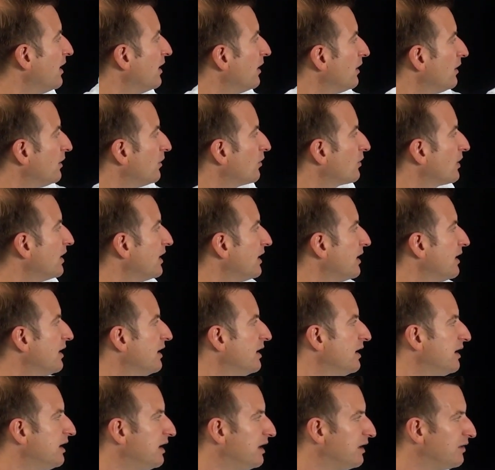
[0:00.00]

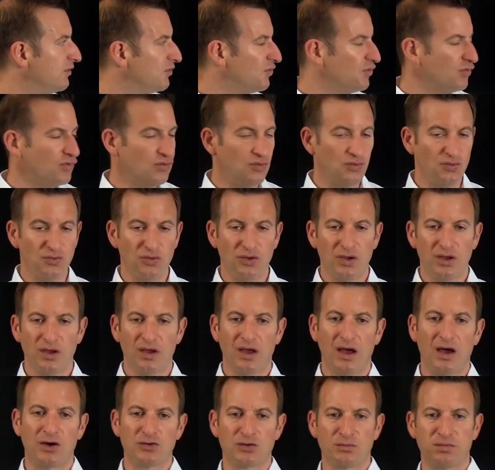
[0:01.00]
looking into
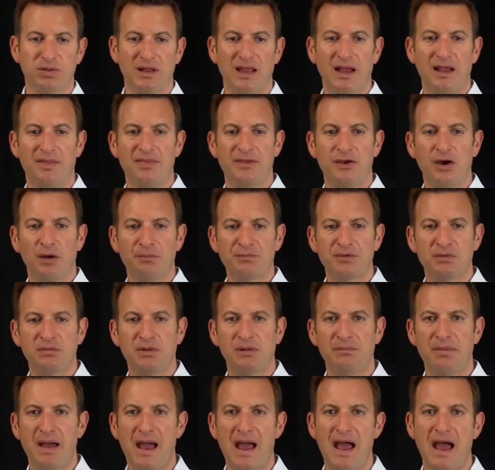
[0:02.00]
how to plan the
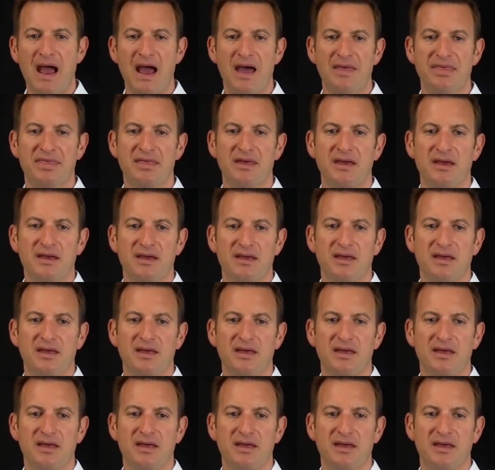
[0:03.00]
optimal path,